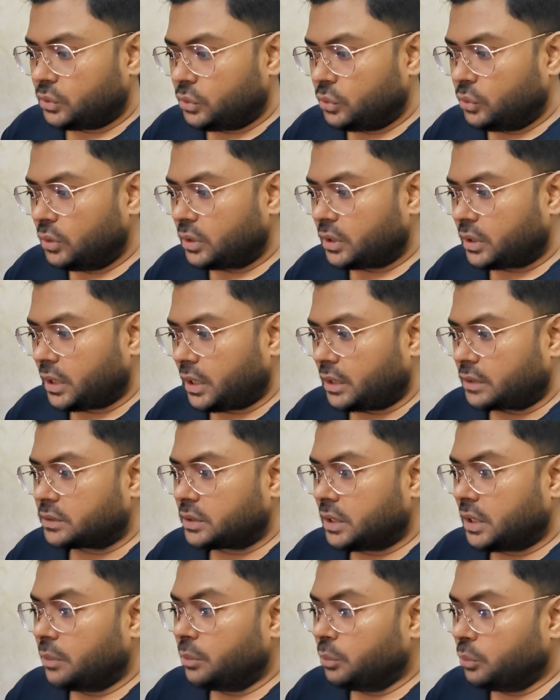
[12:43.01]
Cool Cat
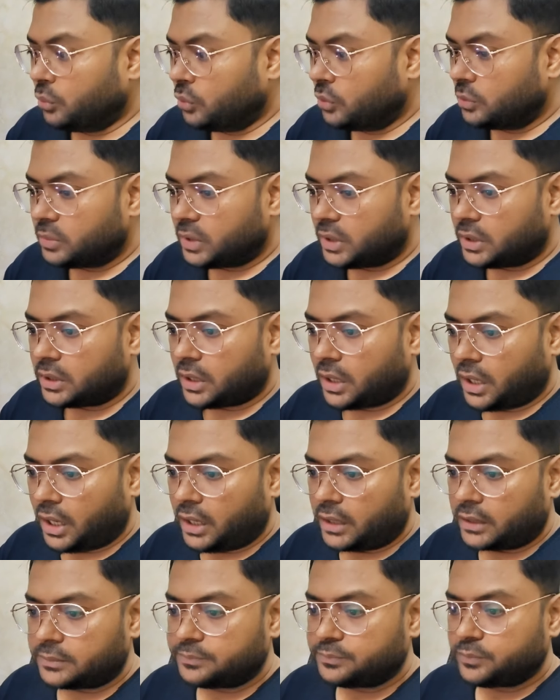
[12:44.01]
and Moonbird
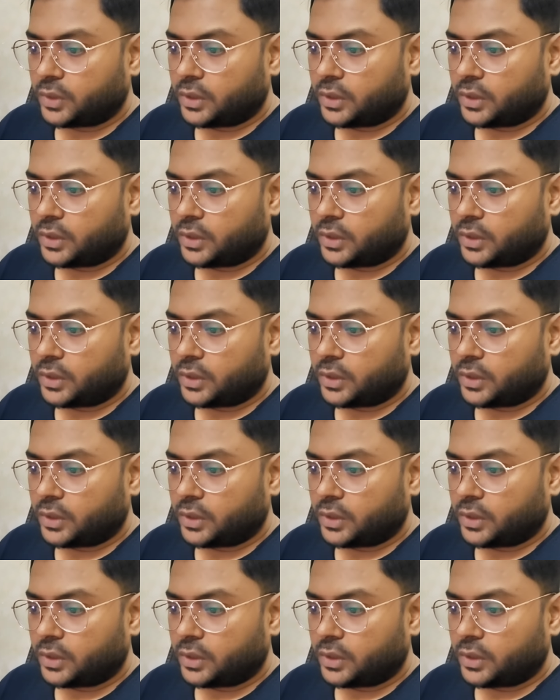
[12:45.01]
are